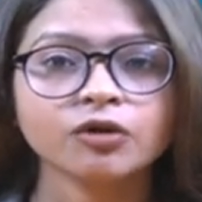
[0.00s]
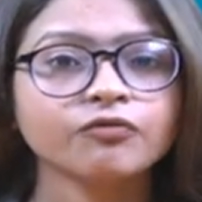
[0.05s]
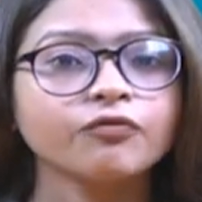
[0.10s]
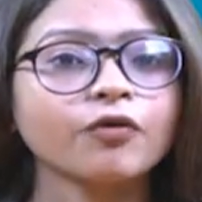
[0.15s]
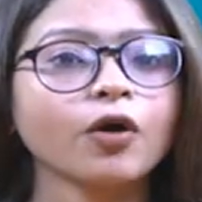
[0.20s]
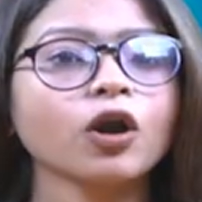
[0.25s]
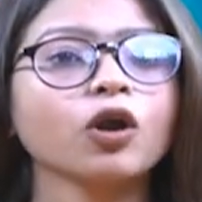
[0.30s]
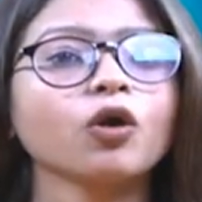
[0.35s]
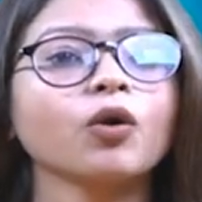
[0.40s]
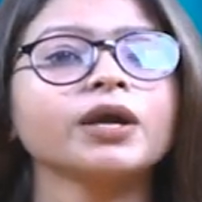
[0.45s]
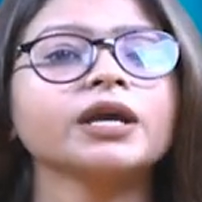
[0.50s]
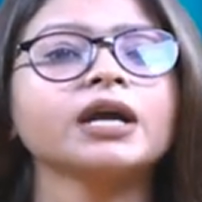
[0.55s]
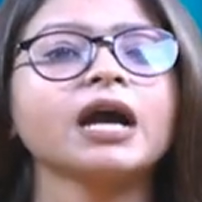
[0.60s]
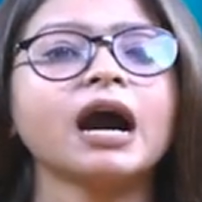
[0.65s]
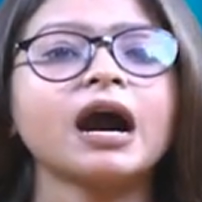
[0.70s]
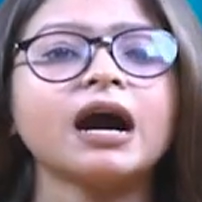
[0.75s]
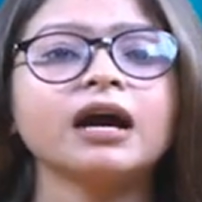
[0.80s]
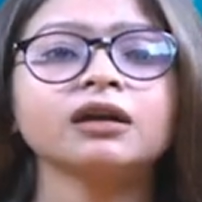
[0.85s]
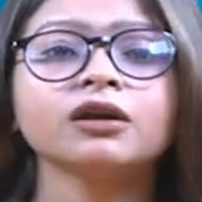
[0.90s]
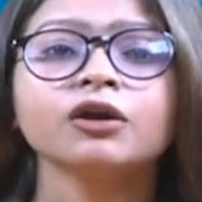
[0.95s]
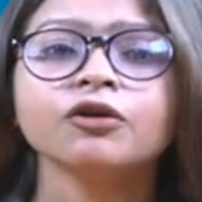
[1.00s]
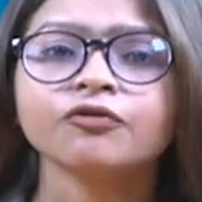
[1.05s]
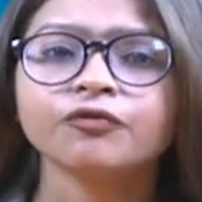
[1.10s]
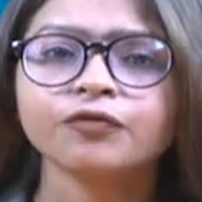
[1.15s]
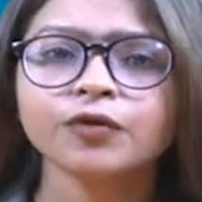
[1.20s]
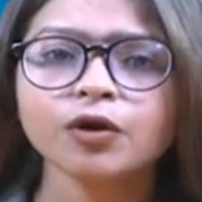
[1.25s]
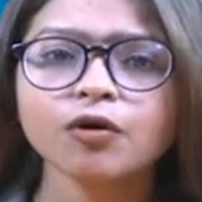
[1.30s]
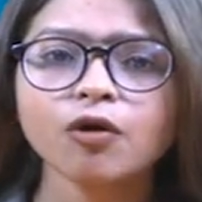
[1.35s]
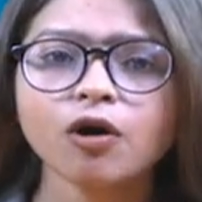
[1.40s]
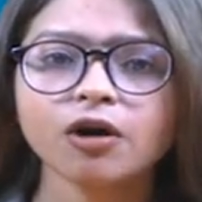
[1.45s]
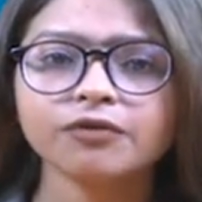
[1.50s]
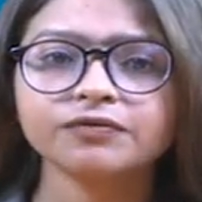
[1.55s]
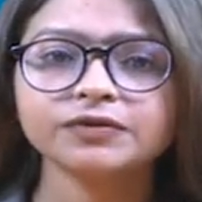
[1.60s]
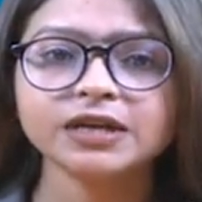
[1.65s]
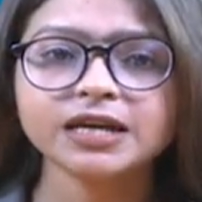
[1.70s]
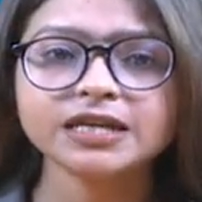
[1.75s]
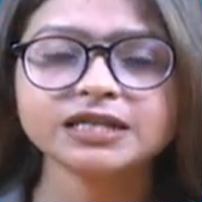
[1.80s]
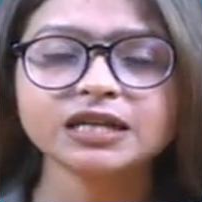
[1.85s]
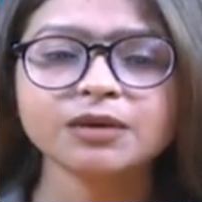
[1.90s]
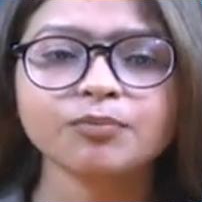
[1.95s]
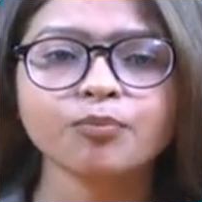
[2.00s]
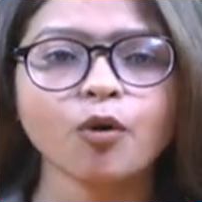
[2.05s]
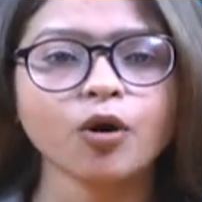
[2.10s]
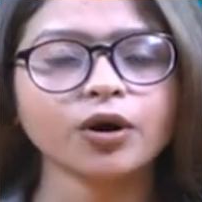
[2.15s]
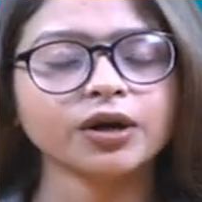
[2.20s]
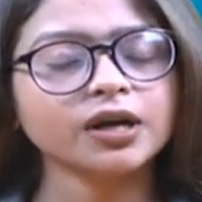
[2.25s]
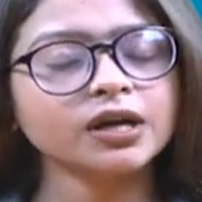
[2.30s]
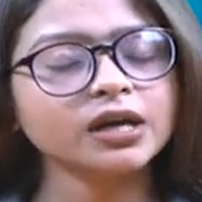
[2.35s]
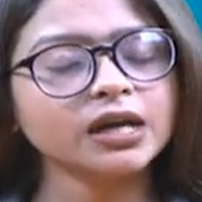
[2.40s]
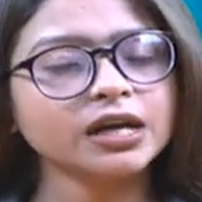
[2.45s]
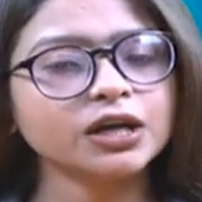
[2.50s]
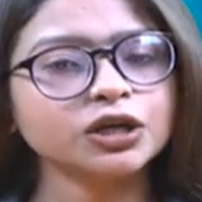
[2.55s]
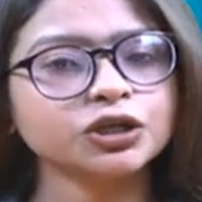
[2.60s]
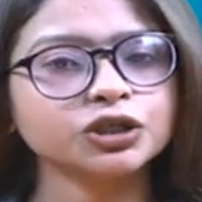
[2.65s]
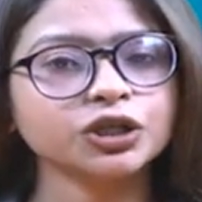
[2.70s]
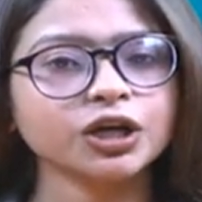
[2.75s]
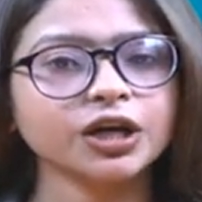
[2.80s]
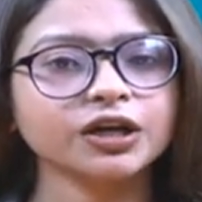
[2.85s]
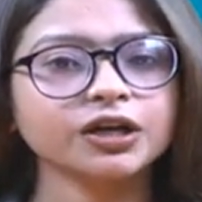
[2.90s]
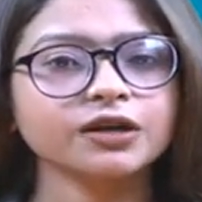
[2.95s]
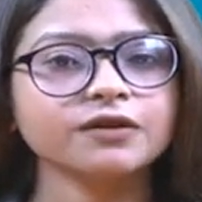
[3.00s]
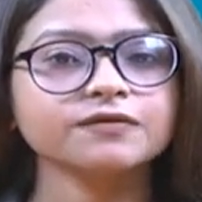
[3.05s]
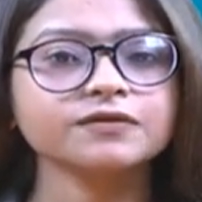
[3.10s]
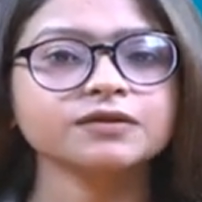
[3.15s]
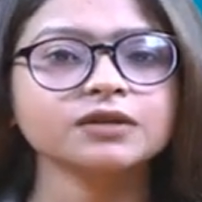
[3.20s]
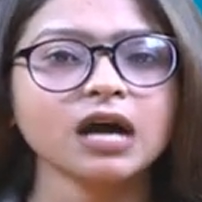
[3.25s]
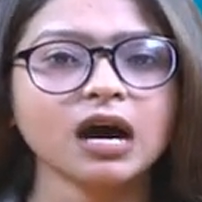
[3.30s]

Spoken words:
Following are few of these important initiatives